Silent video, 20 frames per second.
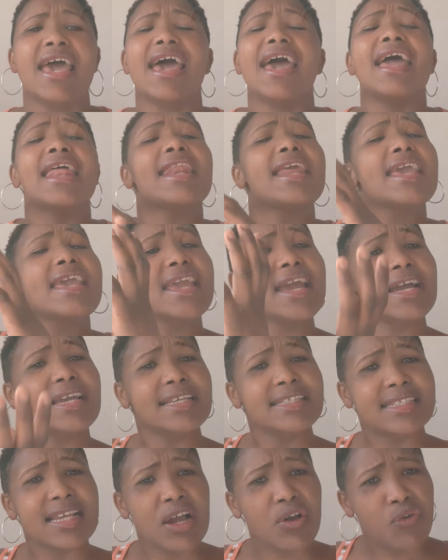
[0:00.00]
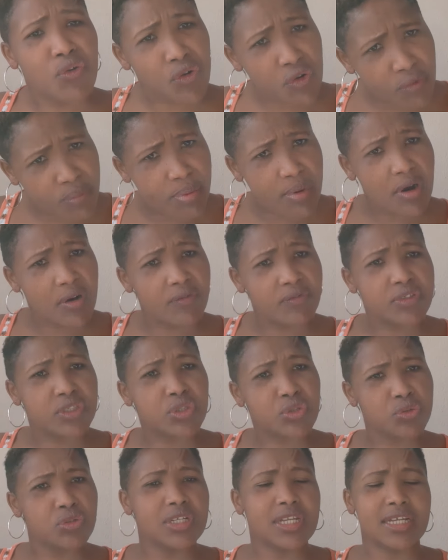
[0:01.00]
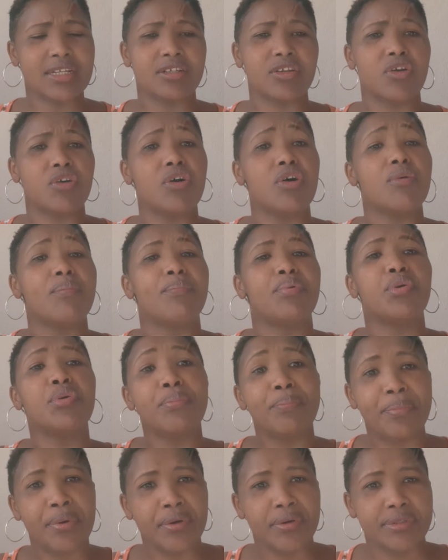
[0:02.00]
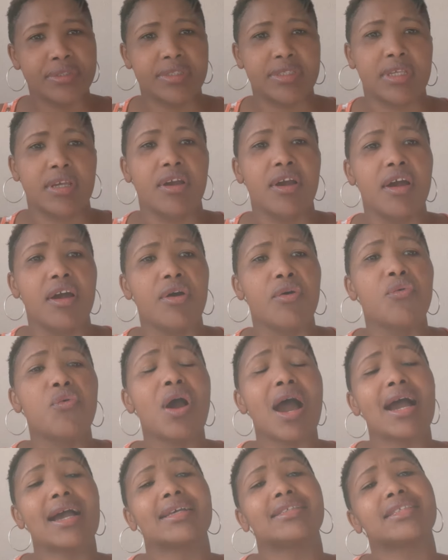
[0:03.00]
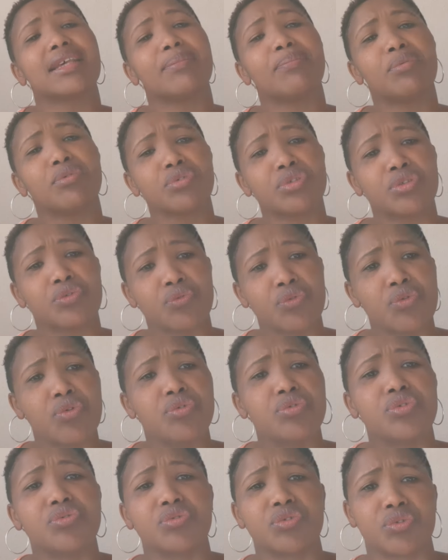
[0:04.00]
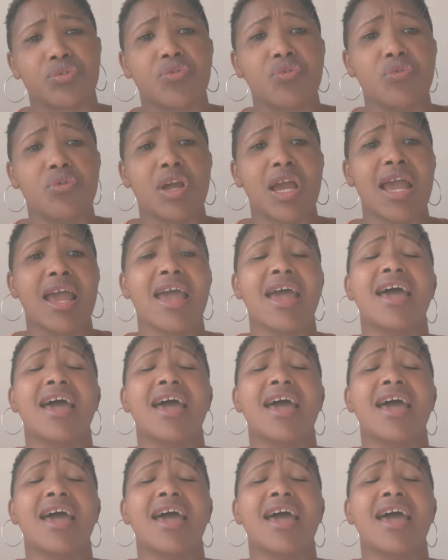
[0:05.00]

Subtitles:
and here is a group of students or pupils who are supposed to go to school,